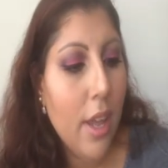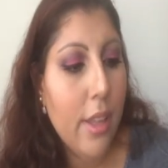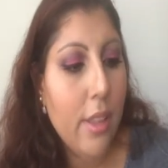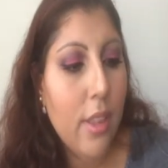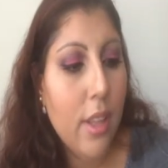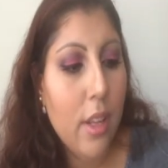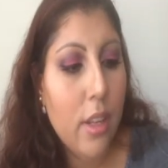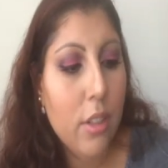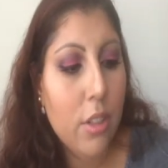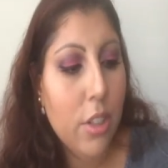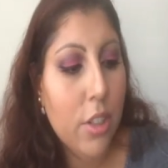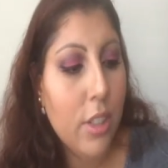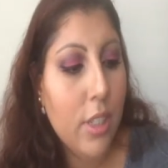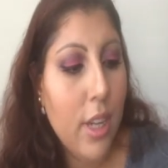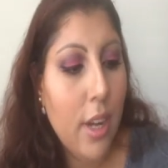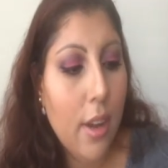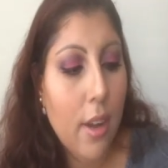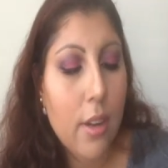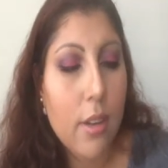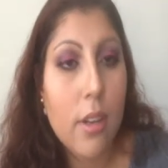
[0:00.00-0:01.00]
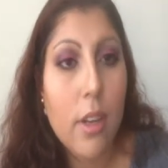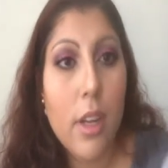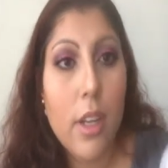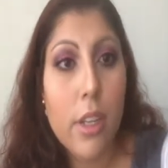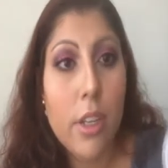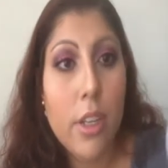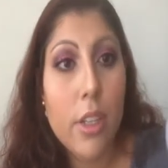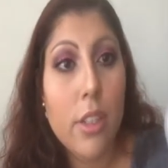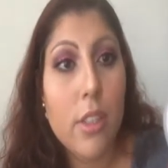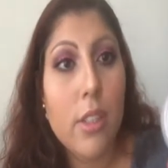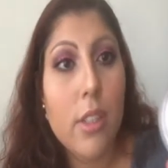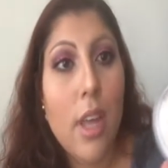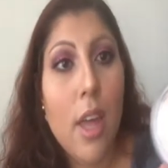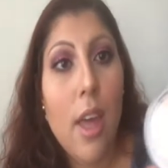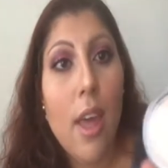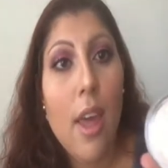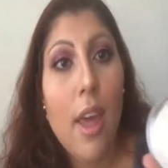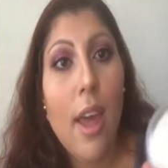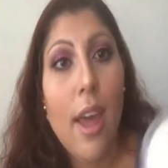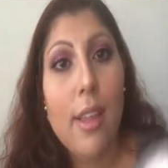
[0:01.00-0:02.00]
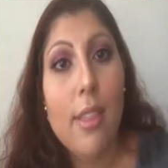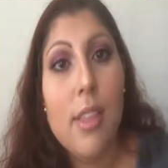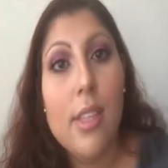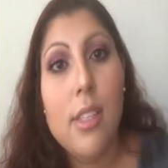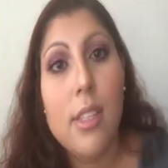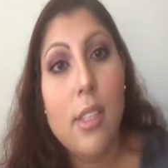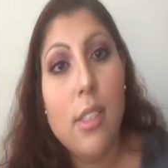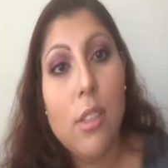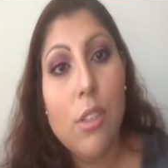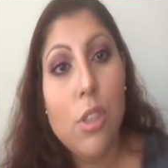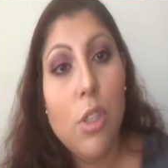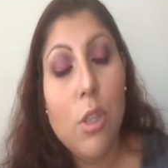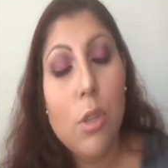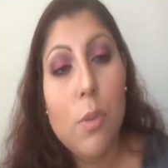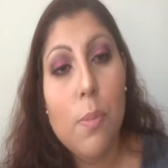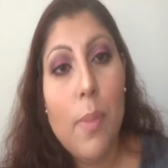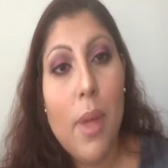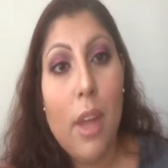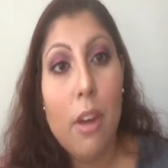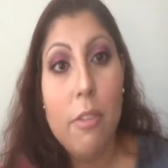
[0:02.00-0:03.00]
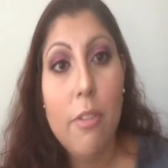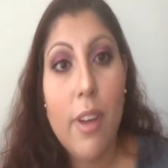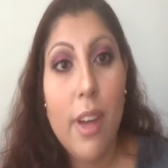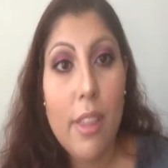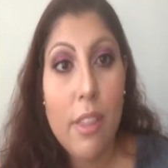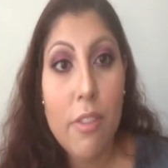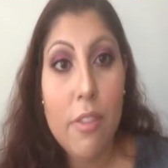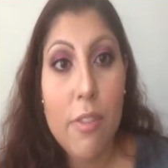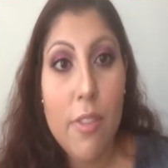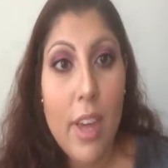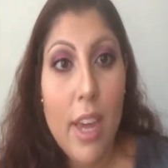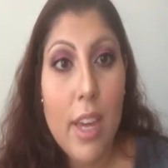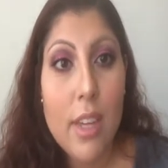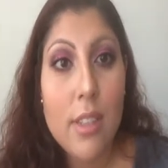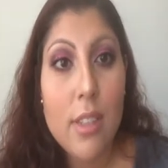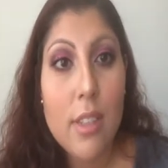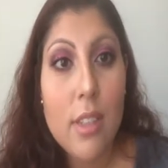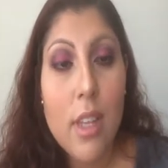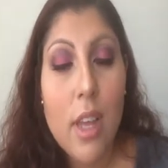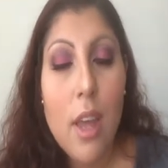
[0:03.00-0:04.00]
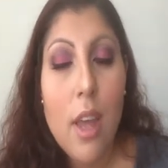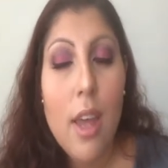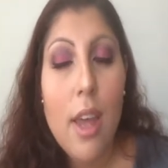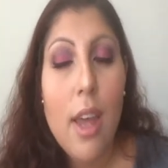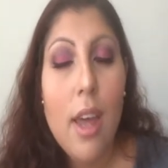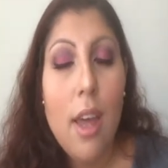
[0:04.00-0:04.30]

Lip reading: and then your tan colors, and this is to mattify the face.